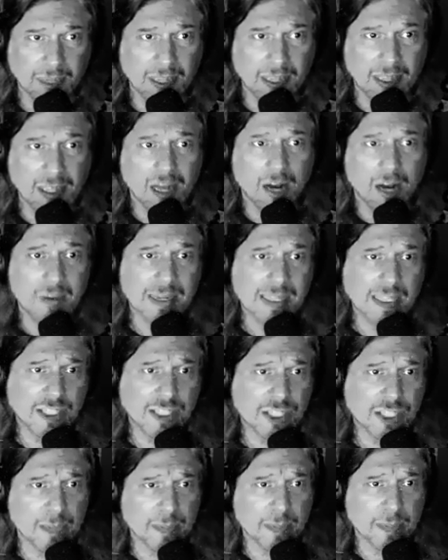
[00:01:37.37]
All right,
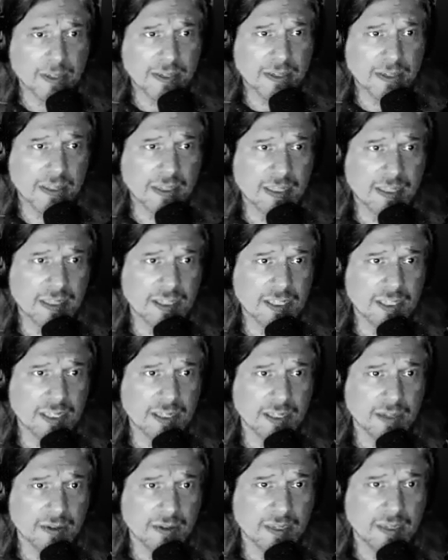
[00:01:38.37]
let's jump into the list
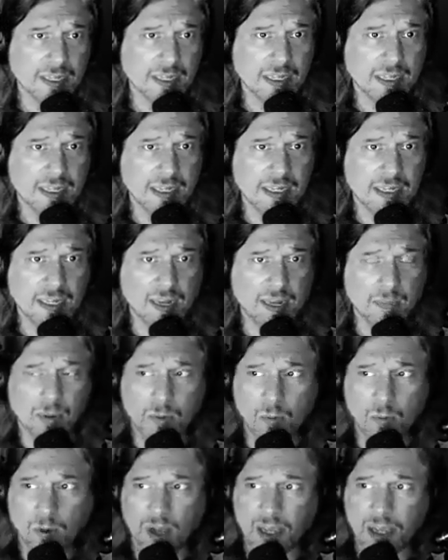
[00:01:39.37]
here. Number
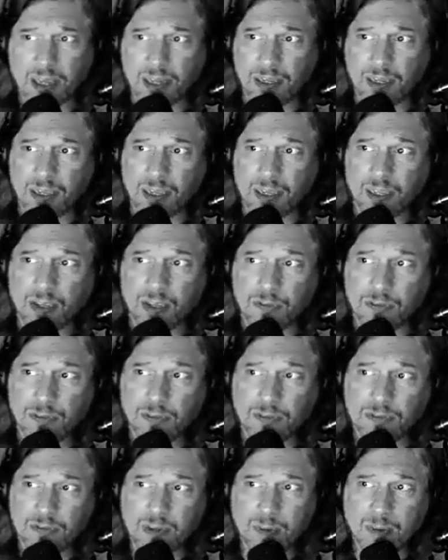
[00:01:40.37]
1,
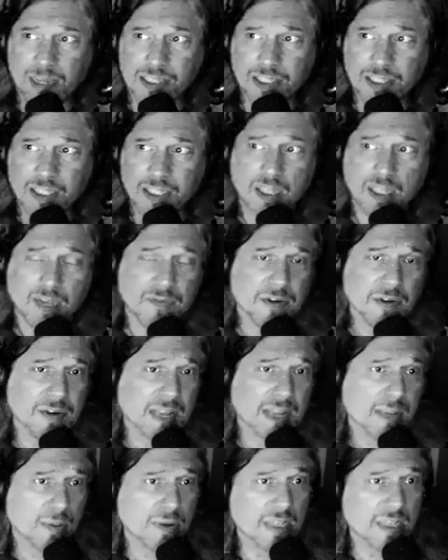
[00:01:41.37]
50 ways to love your
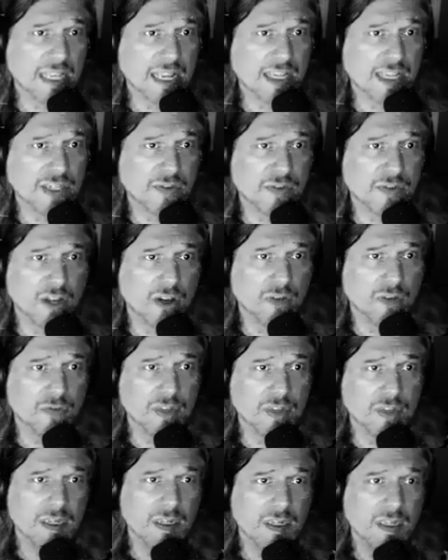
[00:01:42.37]
neighbor in the age of
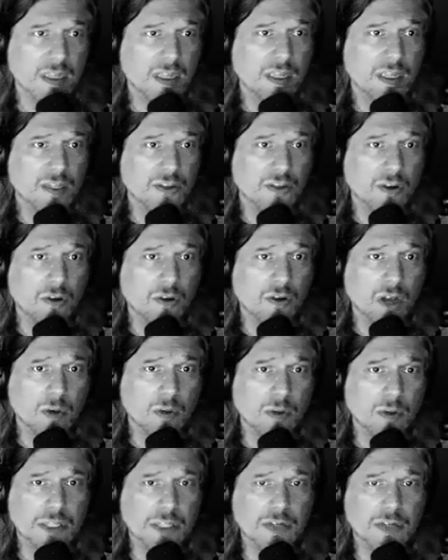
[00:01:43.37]
COVID. Don't
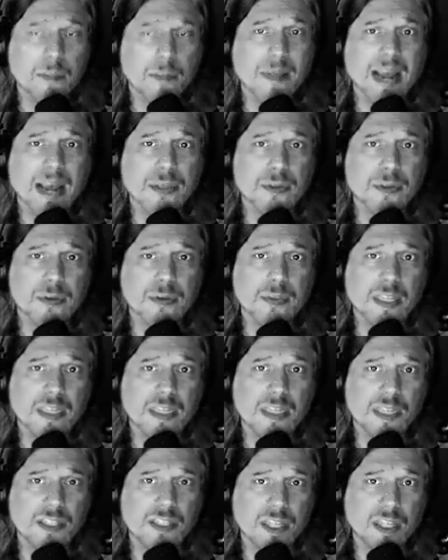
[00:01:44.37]
go into a bathroom that
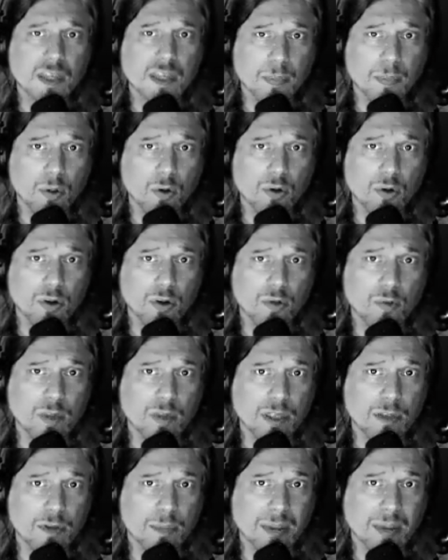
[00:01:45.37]
doesn't comport
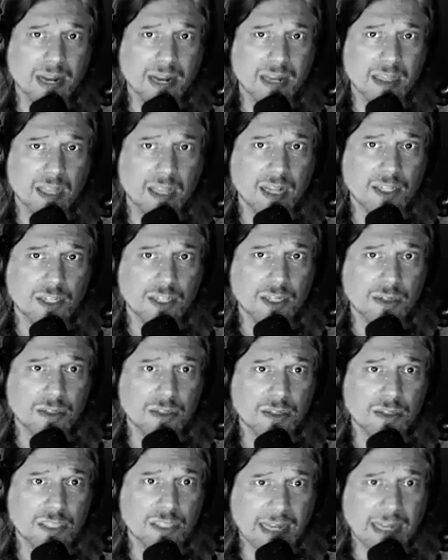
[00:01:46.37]
with your biological
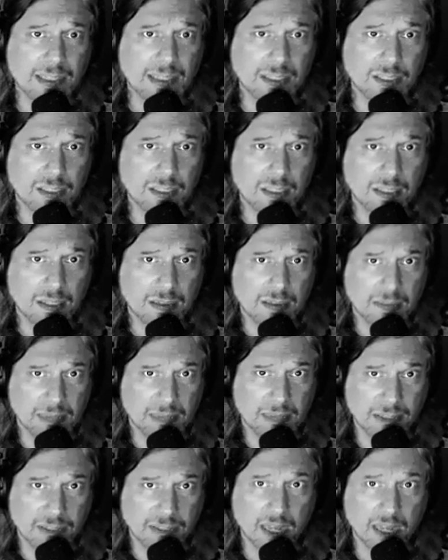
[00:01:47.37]
sex.
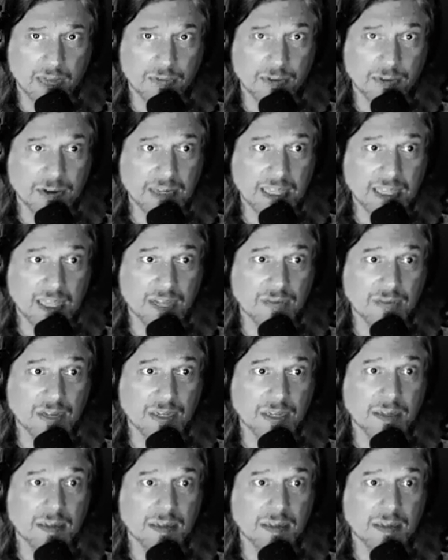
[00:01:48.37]
That's not very loving.